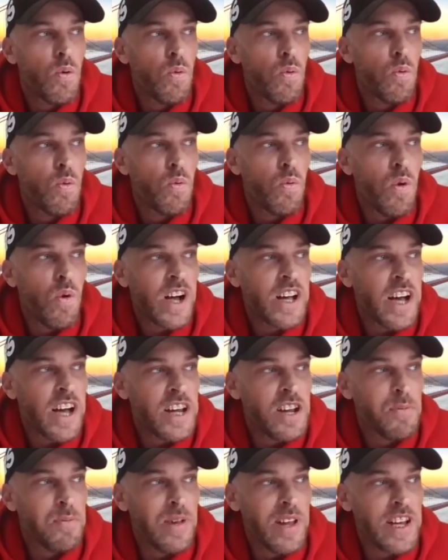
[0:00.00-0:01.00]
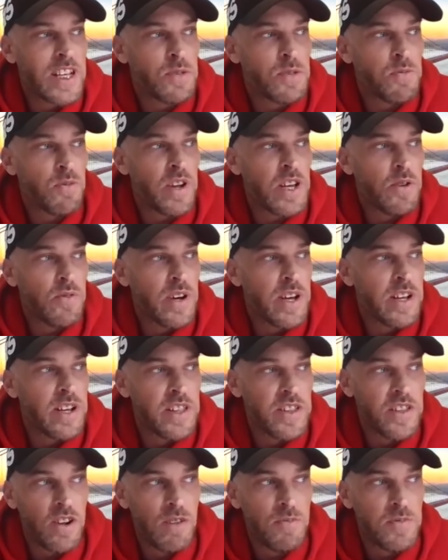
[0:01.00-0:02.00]
what kind of place were you
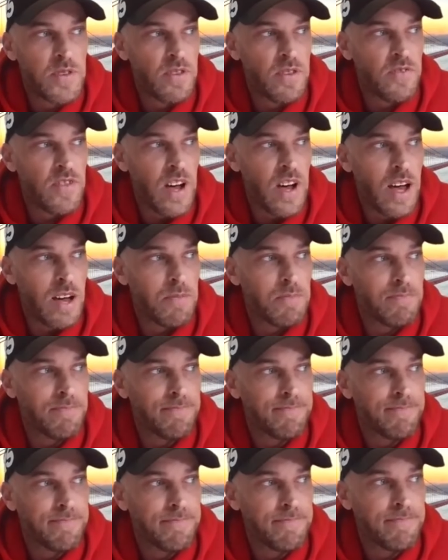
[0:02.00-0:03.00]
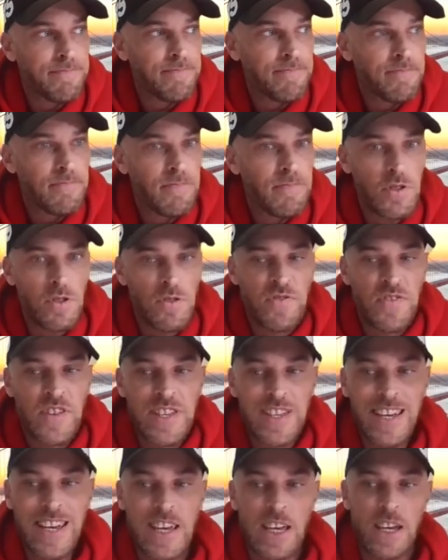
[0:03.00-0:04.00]
in terms of your
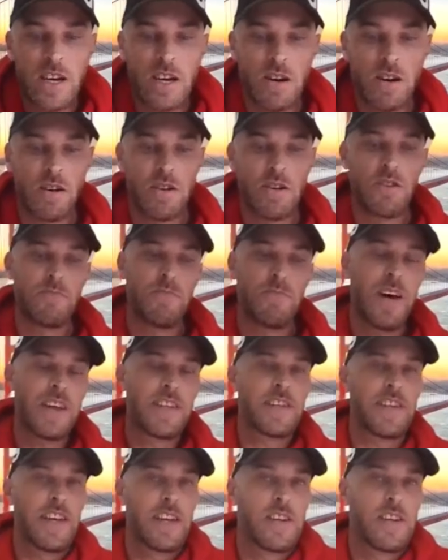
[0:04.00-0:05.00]
physique or your mindset?